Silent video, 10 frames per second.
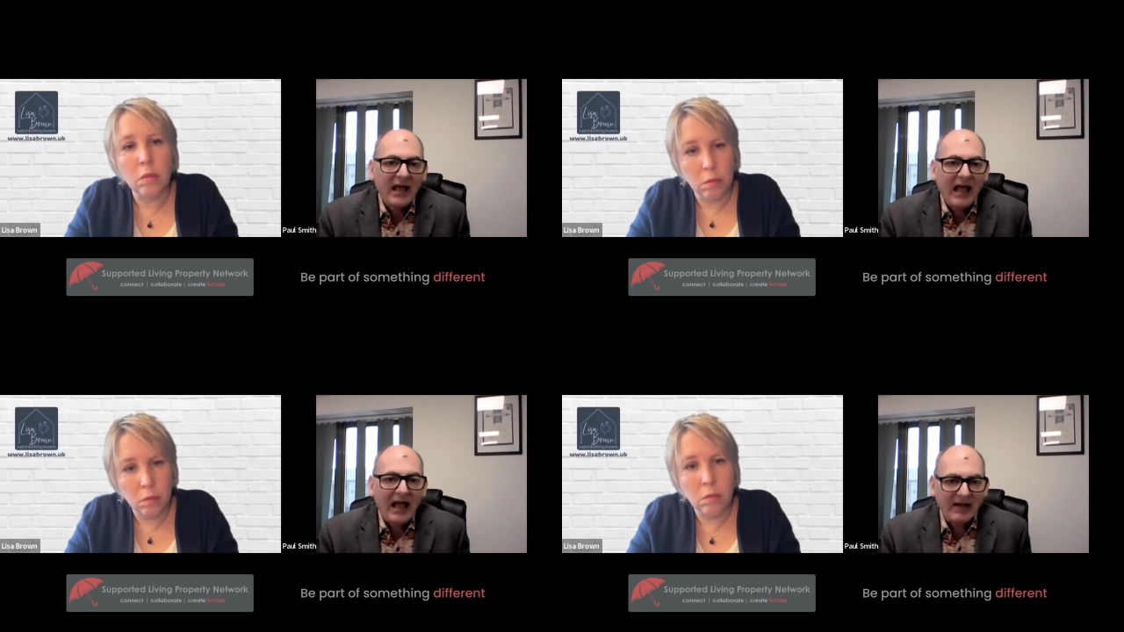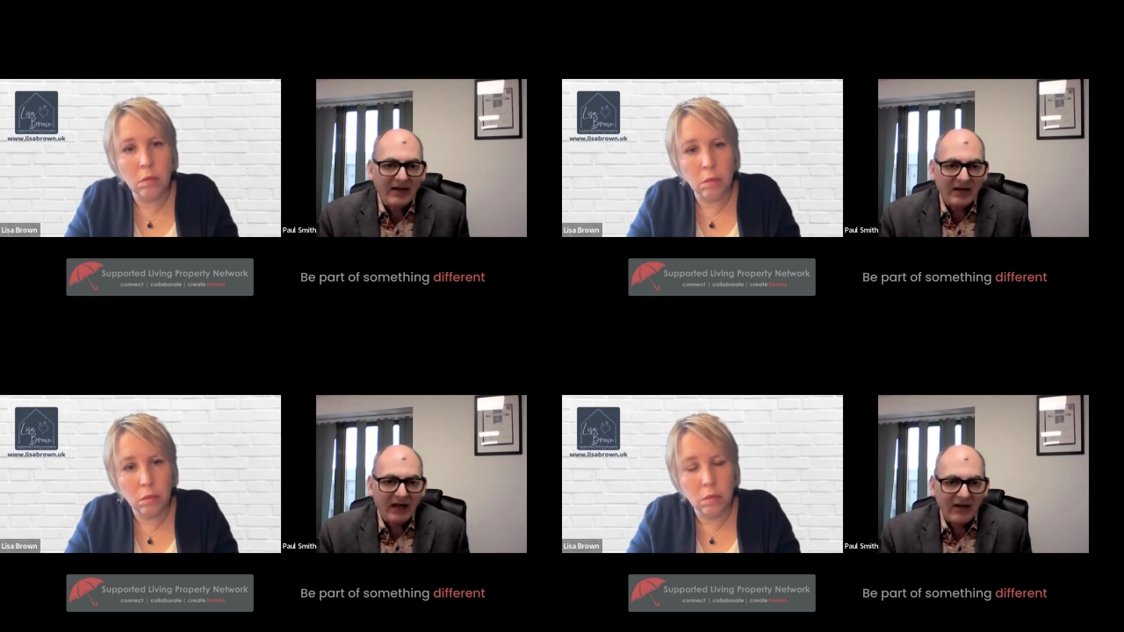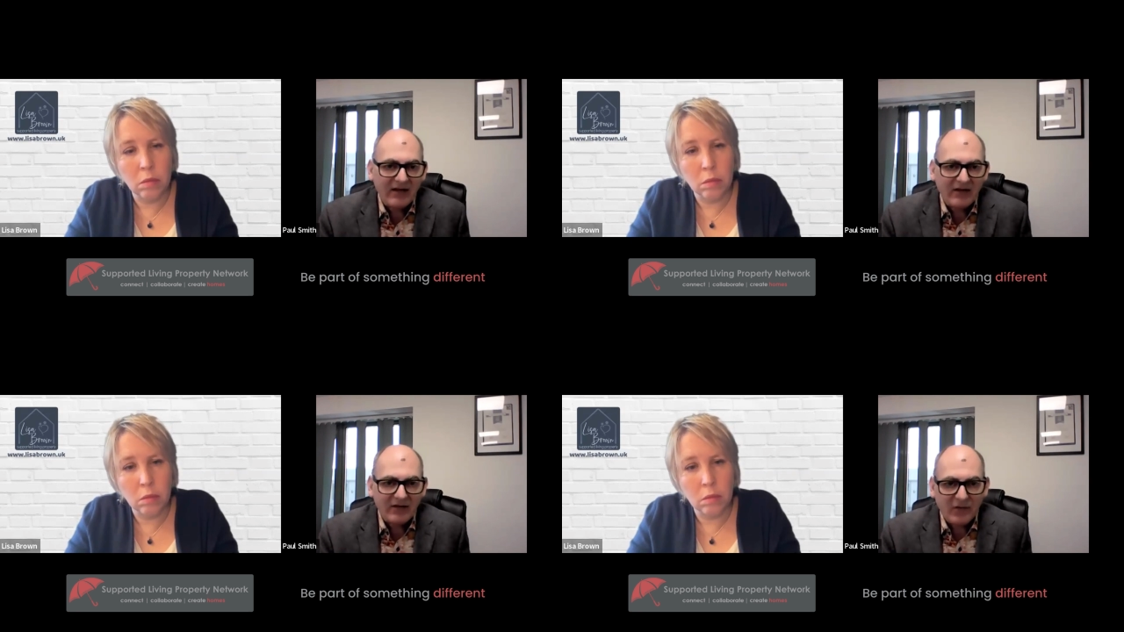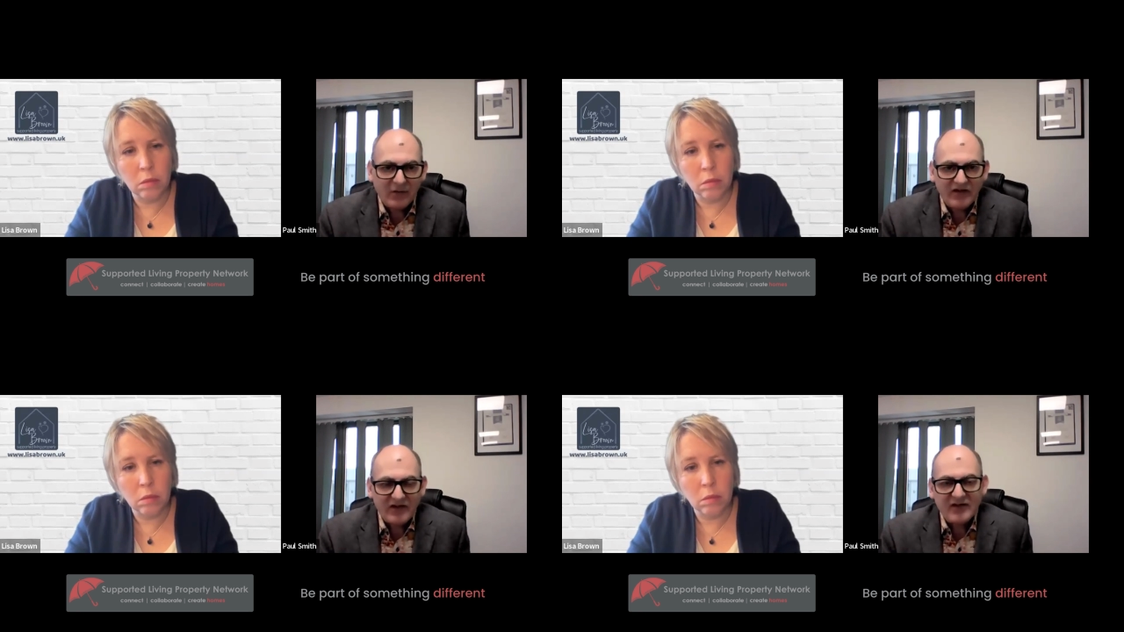Speaker 1: and
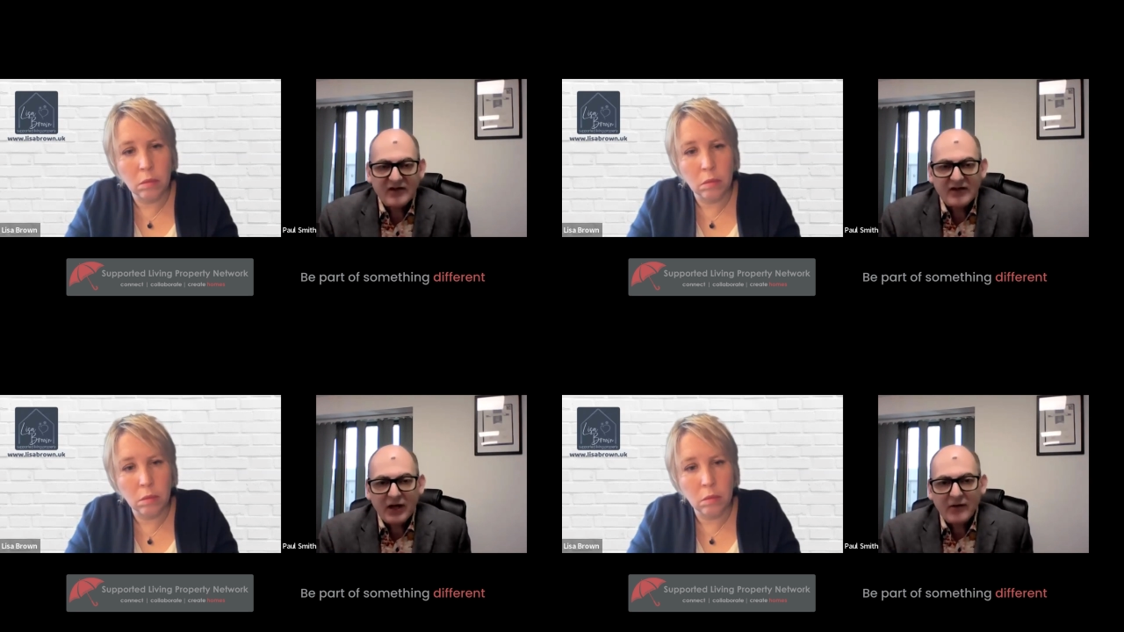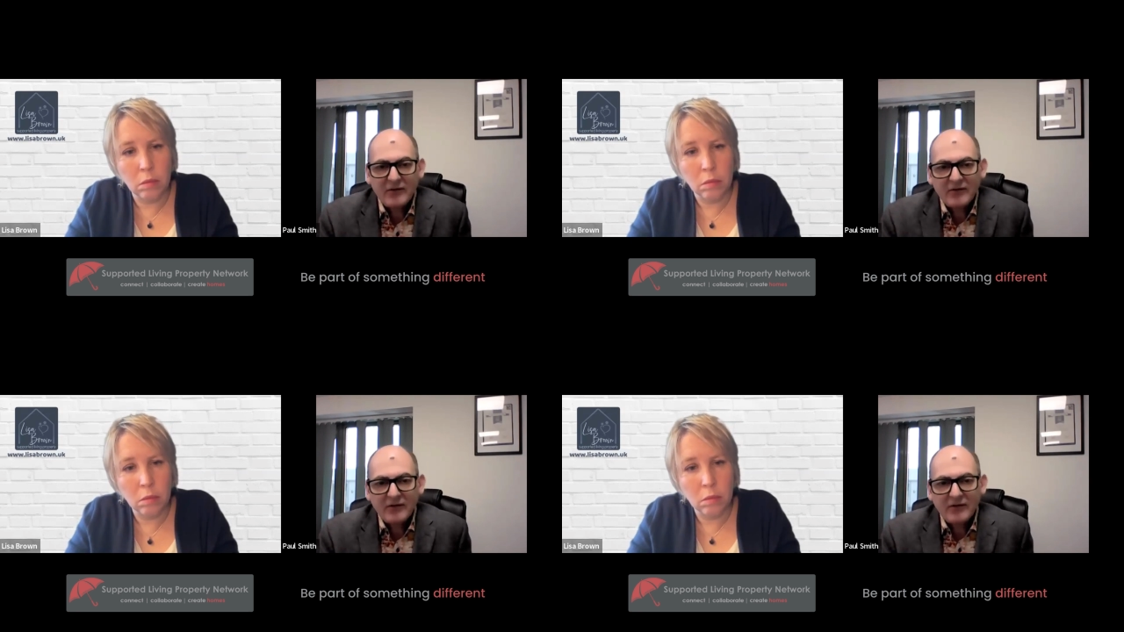obviously,